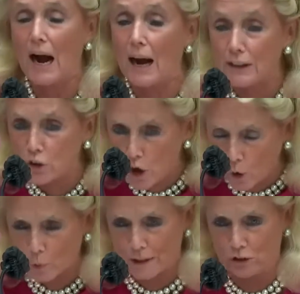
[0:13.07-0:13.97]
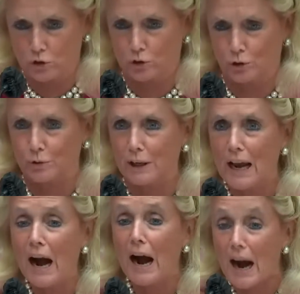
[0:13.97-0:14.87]
I know these children.
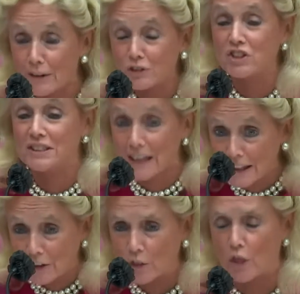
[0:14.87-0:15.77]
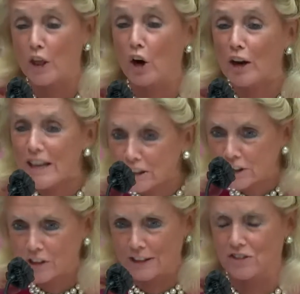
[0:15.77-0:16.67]
I've seen their
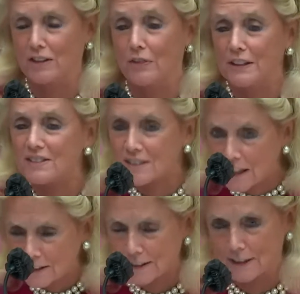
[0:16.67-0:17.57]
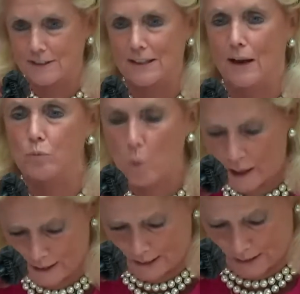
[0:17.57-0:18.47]
illness and the sickness and
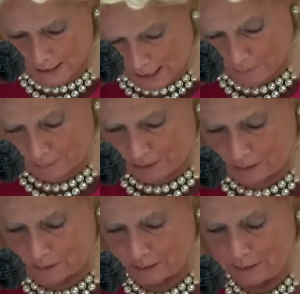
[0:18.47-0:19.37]
what has happened.